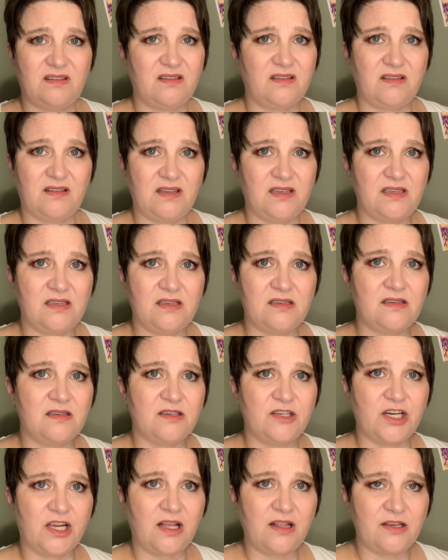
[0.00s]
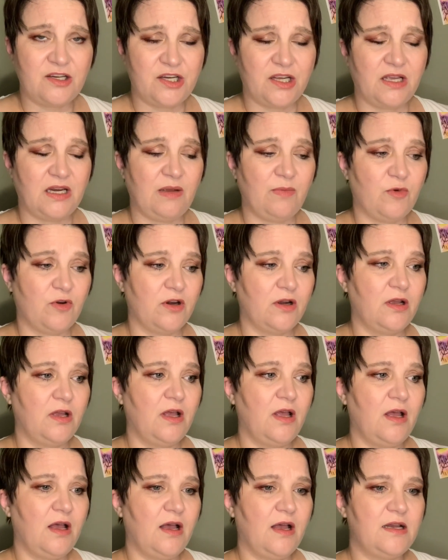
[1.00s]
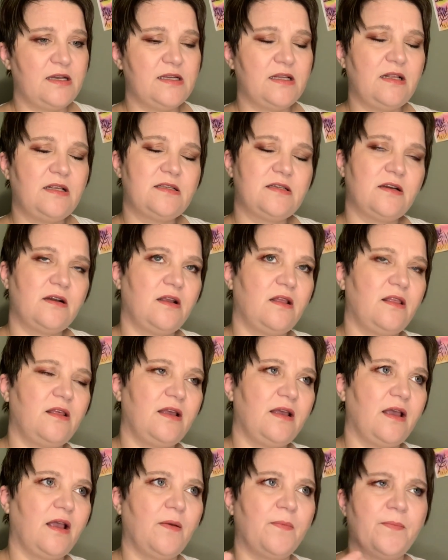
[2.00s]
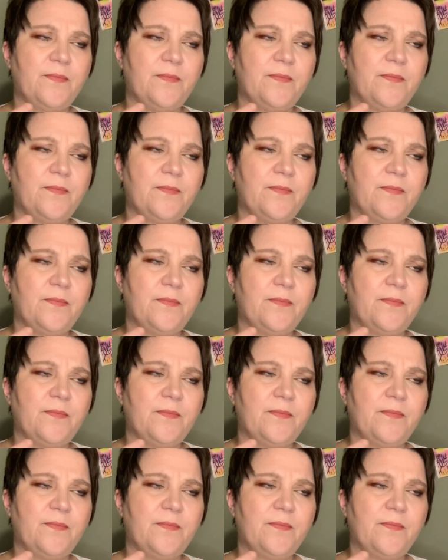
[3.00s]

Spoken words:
this isn't challenging anymore, until I started thinking,